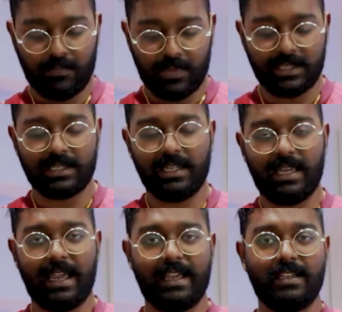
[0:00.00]

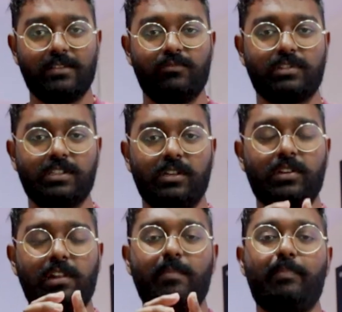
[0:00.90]
basically a
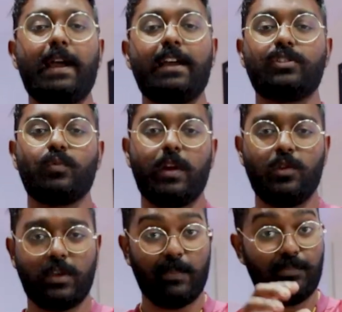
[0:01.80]
circular patch where
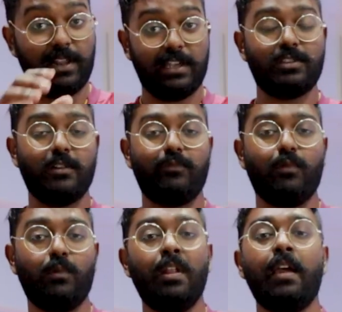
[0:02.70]
you can place your
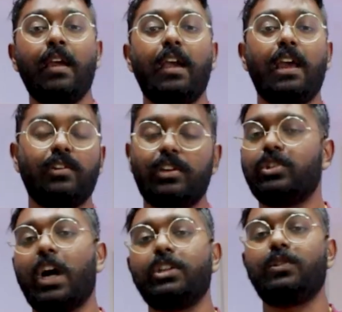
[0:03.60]
phone and you can
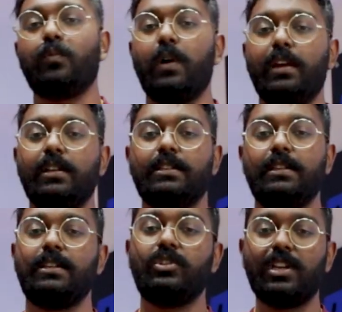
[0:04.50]
charge it wirelessly.